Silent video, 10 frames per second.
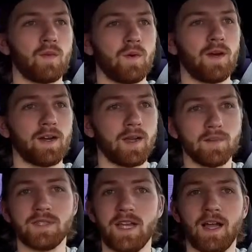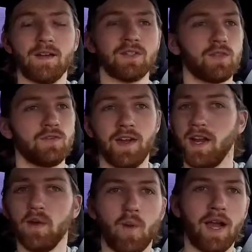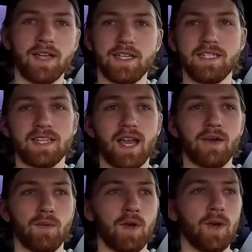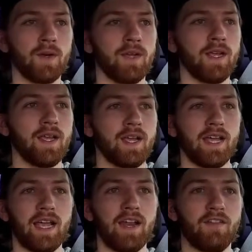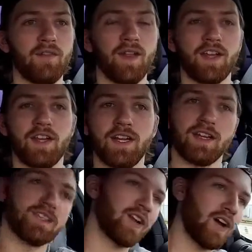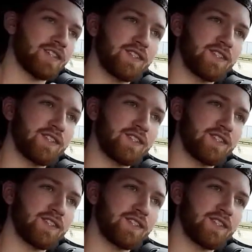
where it comes down to a very windy, tight road, and it felt like you're getting tossed